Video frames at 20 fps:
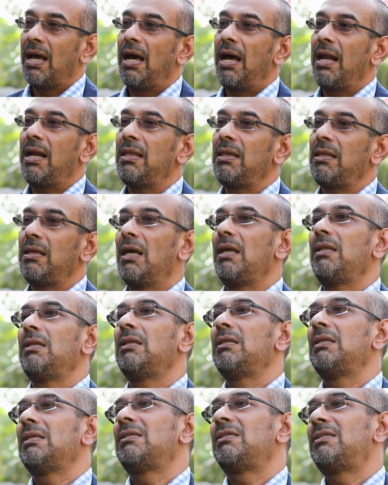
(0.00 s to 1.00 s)
and
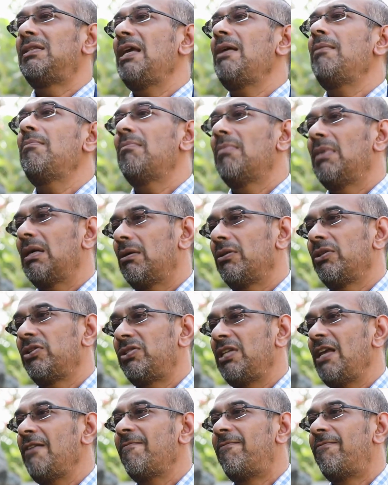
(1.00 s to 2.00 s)
on the
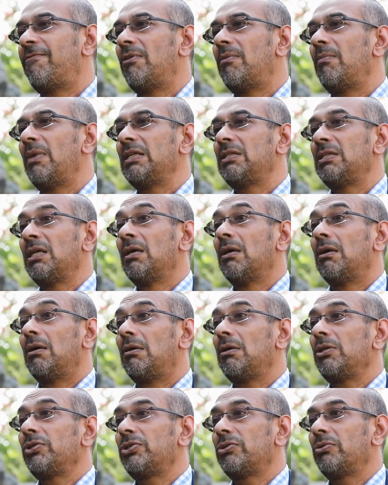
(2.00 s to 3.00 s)
same format
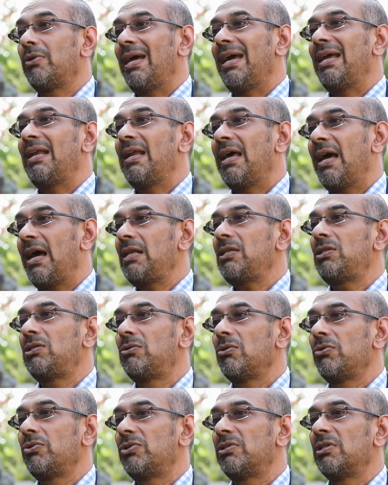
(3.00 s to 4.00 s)
also enhance
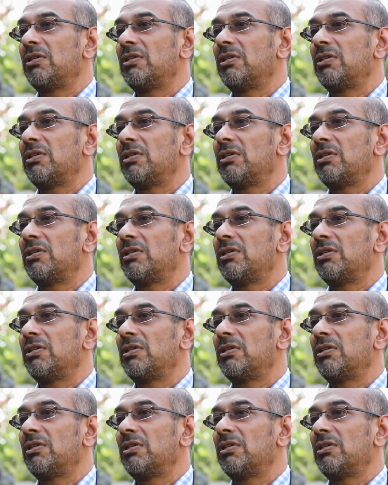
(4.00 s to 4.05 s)
those